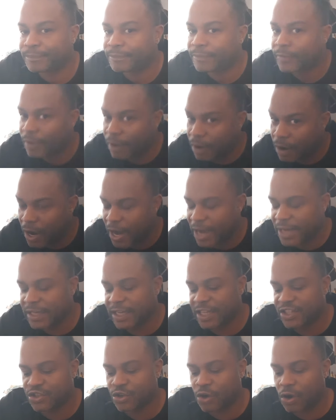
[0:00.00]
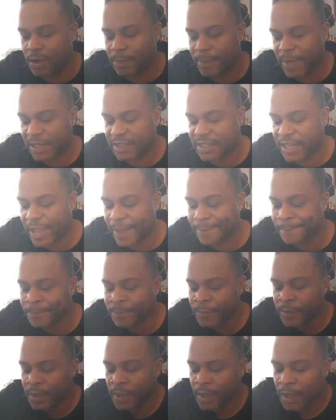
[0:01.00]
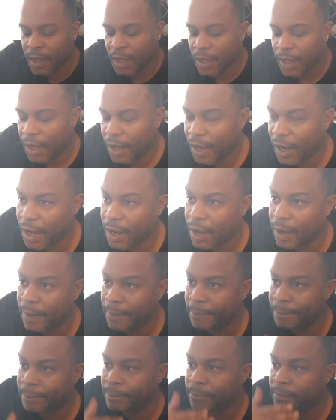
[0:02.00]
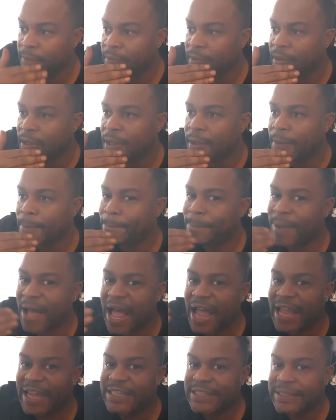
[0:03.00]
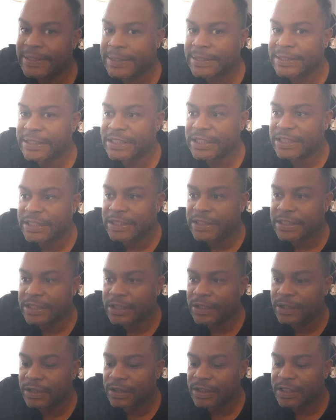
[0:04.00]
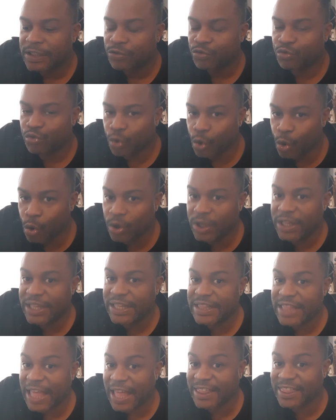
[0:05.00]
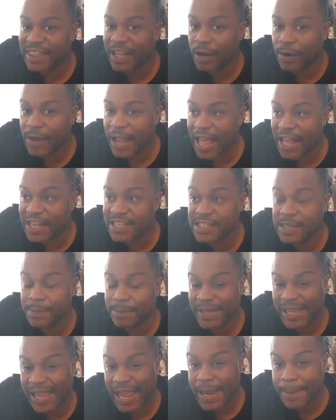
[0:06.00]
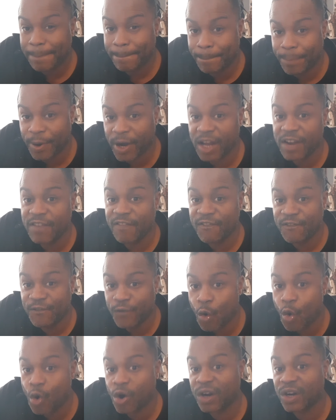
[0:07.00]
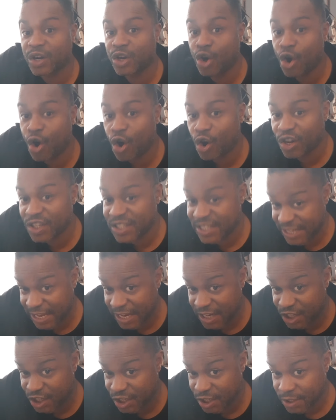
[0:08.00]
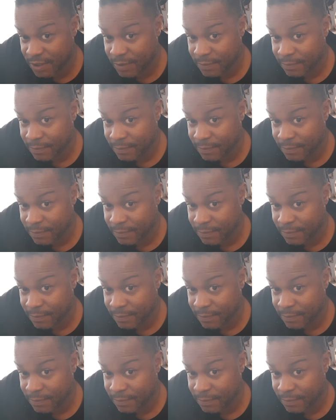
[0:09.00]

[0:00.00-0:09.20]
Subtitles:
All right, let's talk about that. By ruling that there has to be a but-for causation